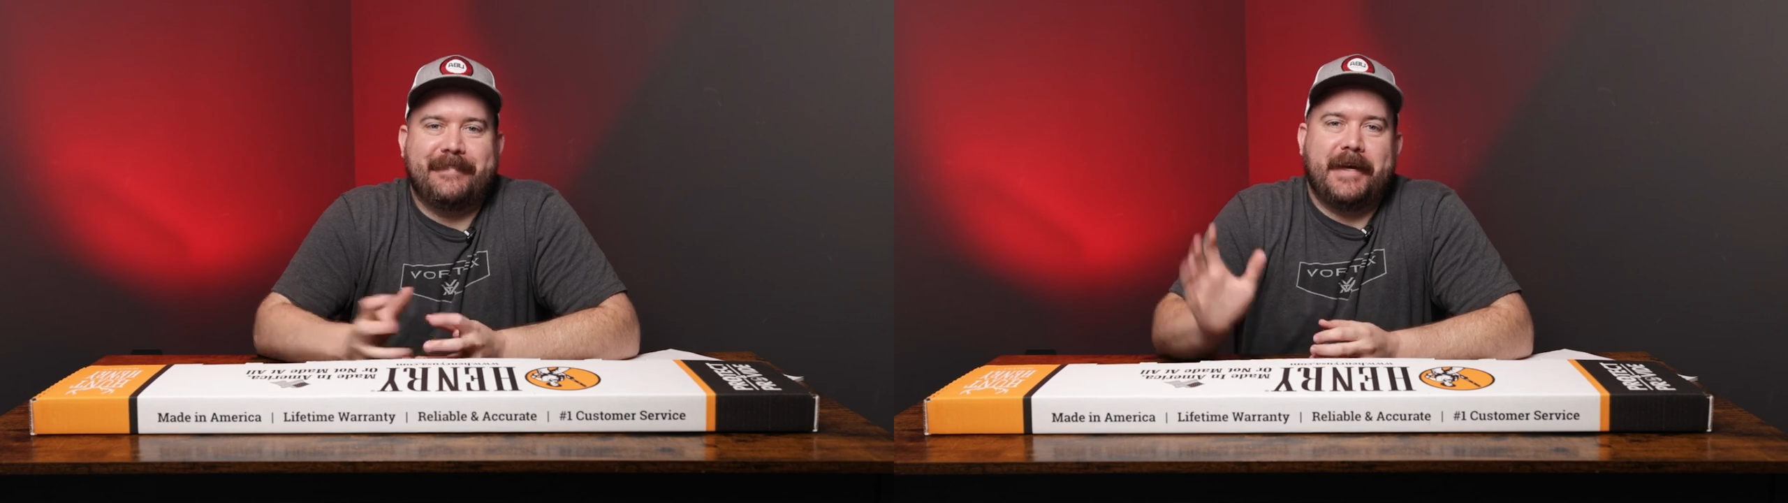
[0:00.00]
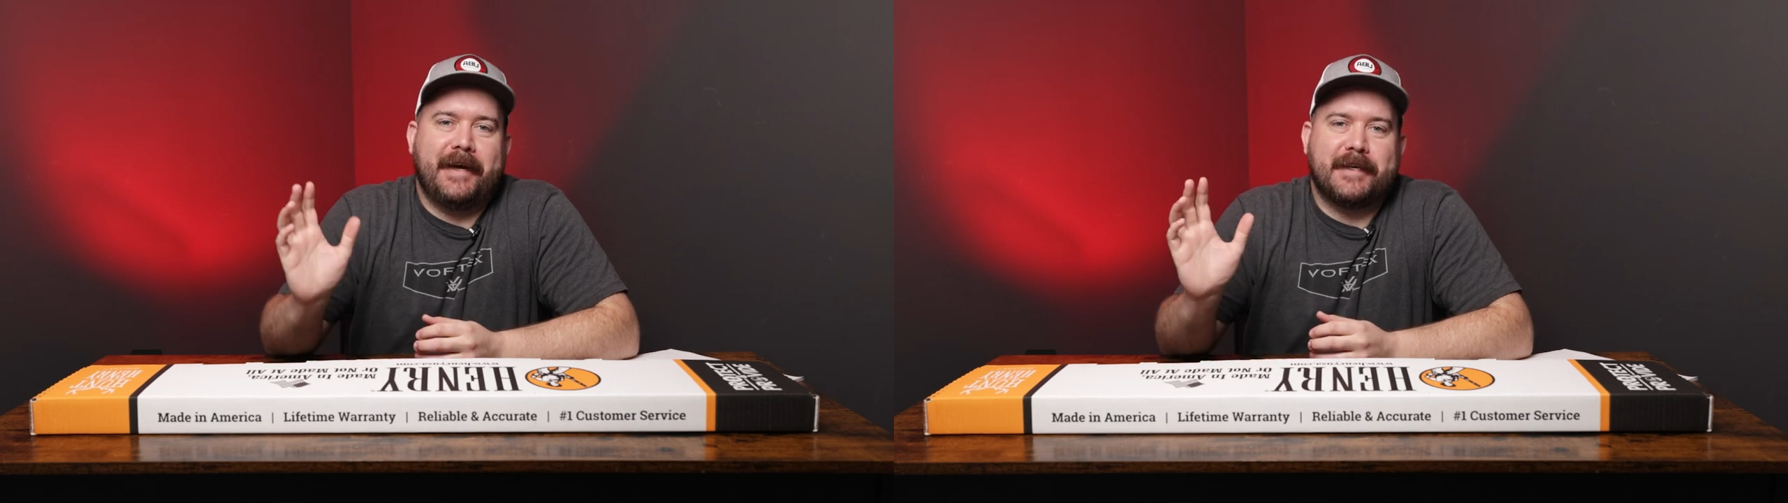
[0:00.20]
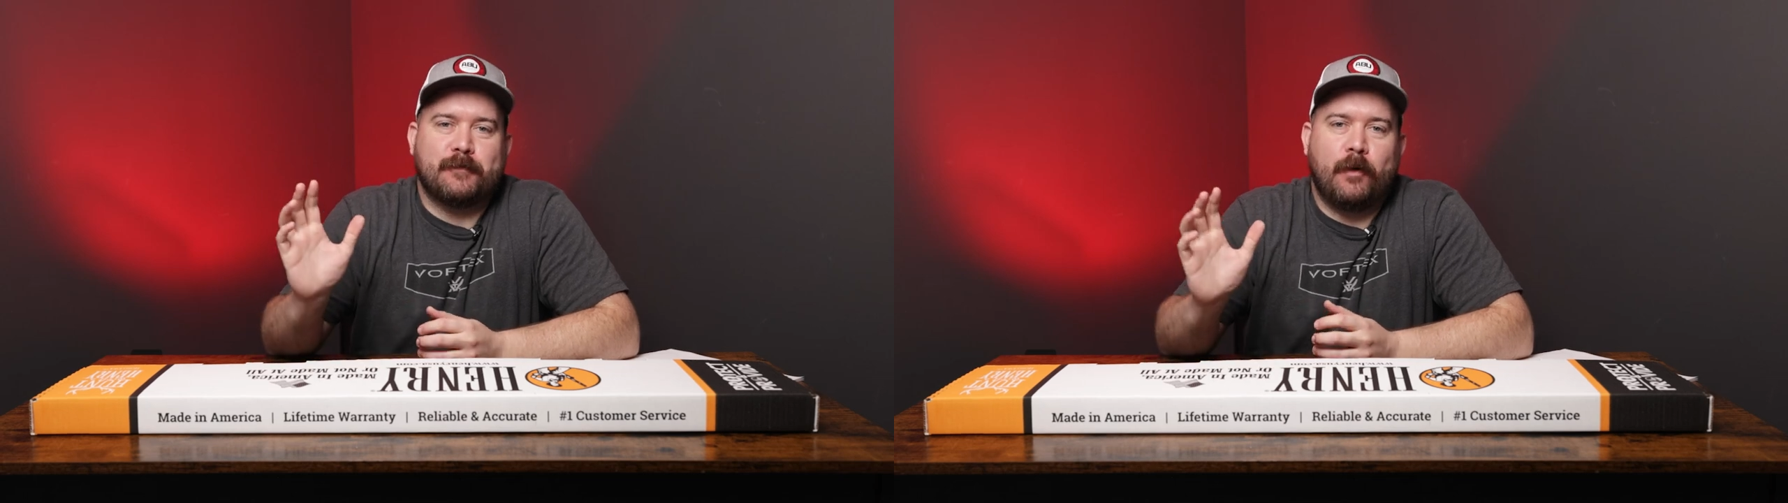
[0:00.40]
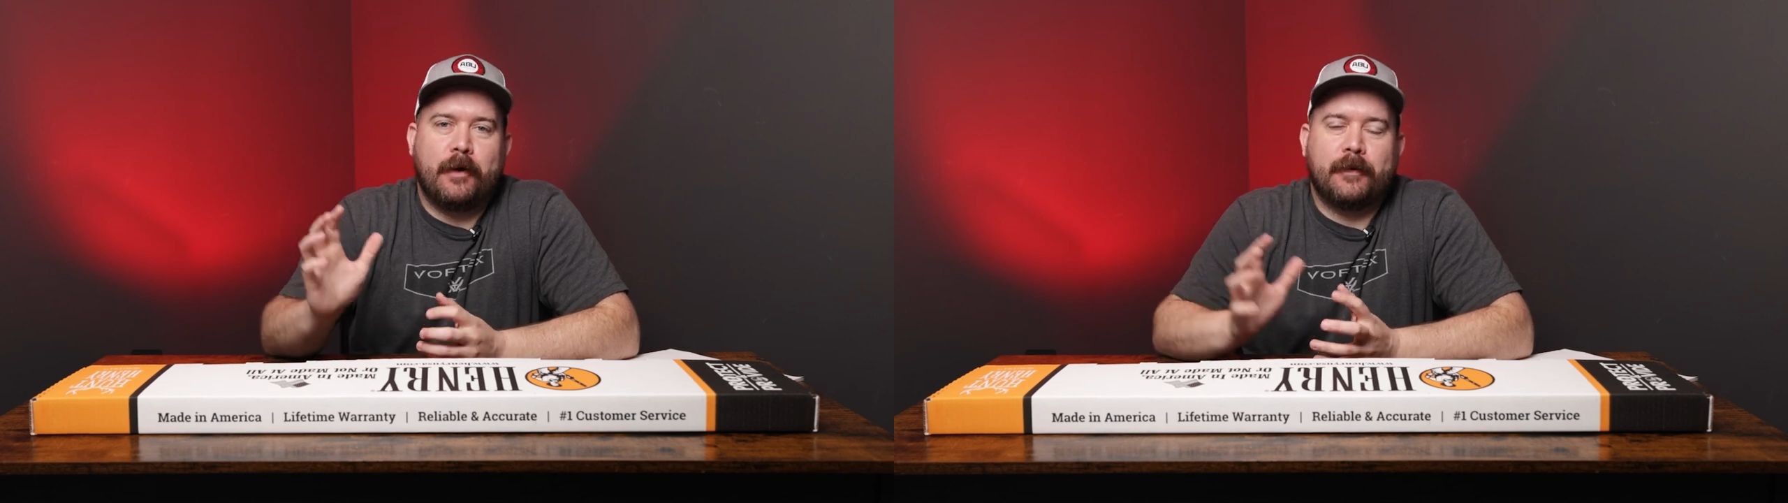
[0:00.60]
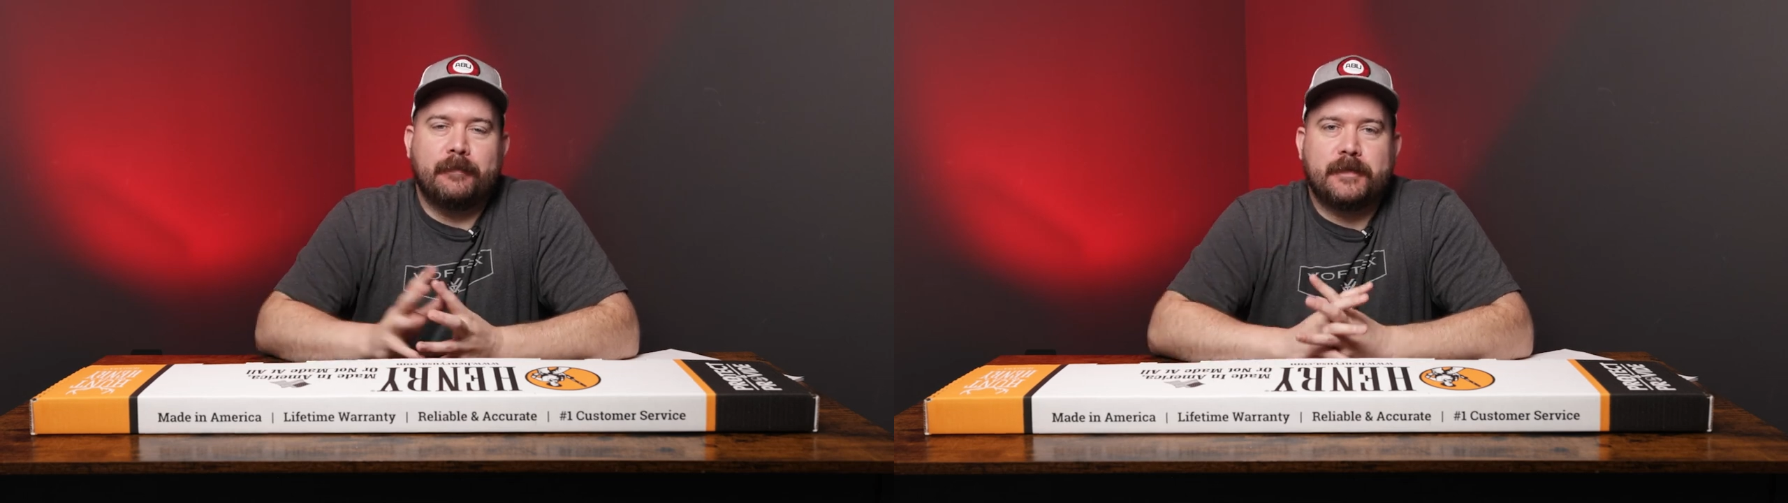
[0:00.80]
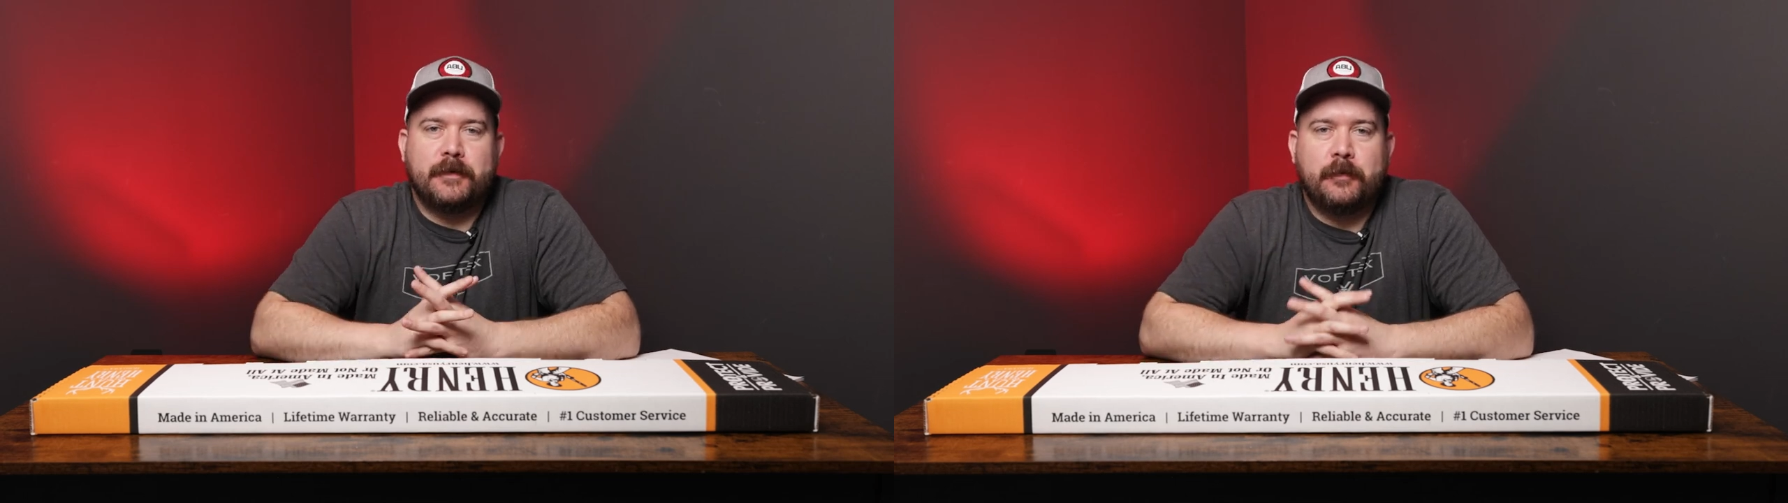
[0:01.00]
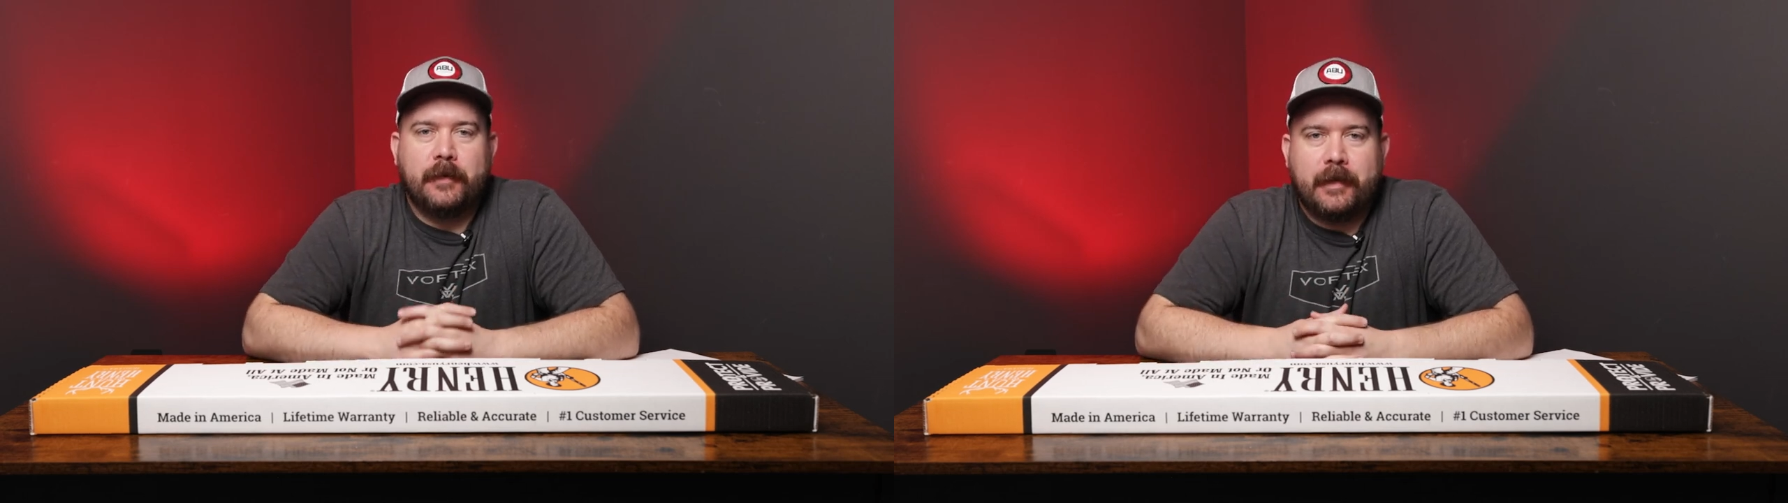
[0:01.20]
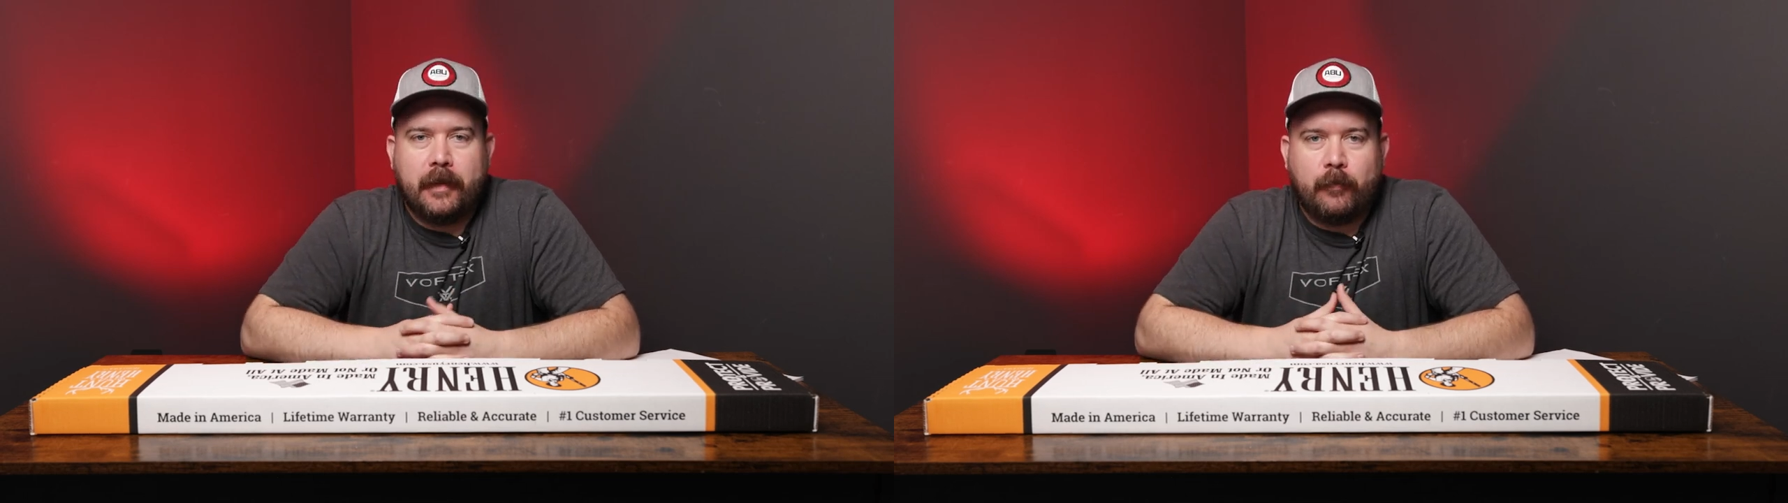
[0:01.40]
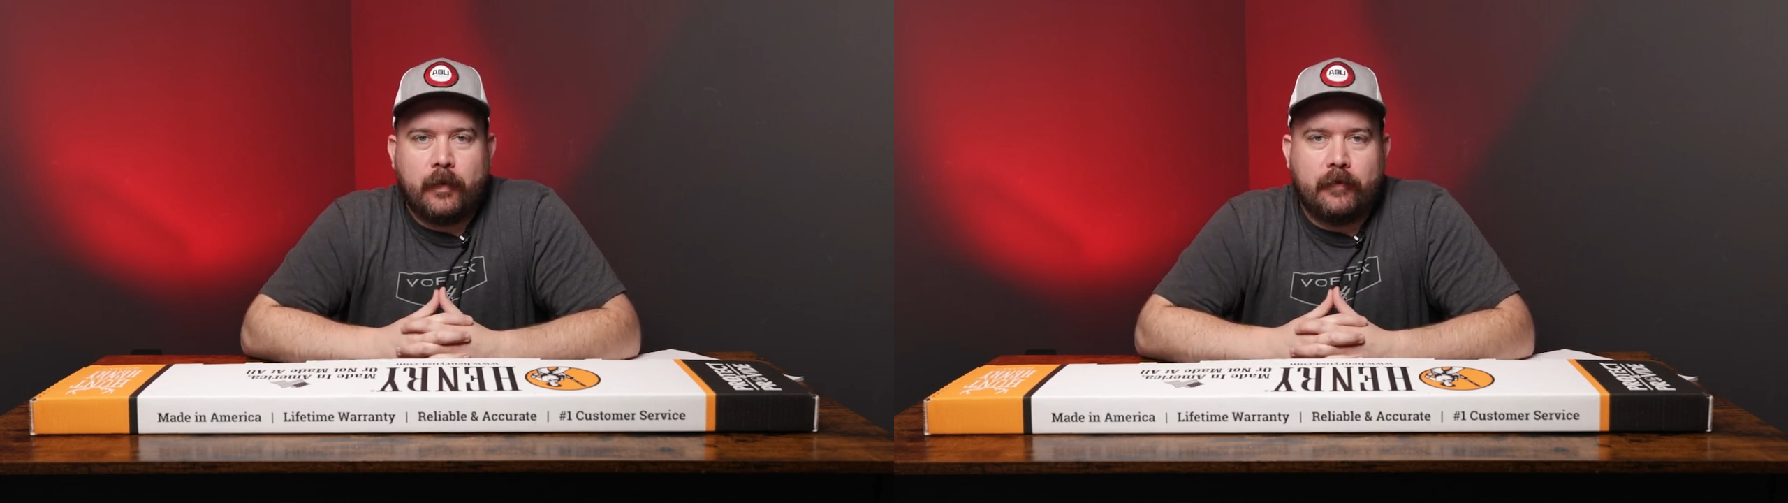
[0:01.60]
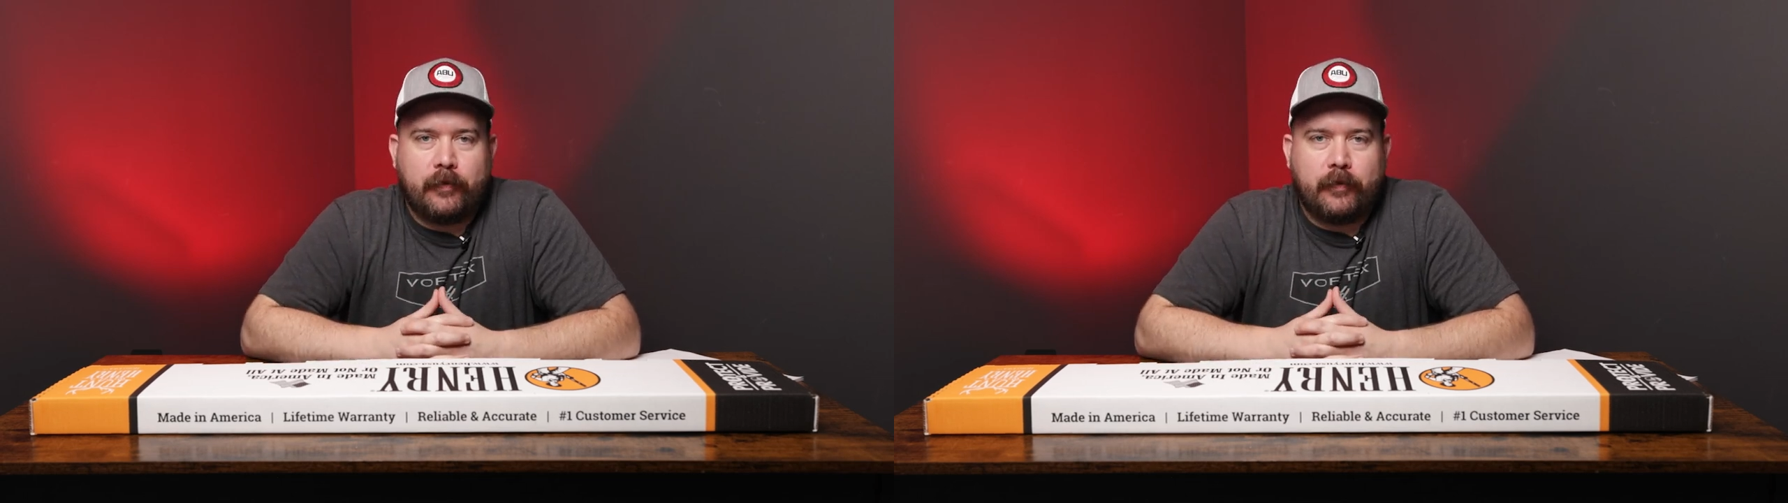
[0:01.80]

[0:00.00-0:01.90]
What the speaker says: Hey guys, welcome to another one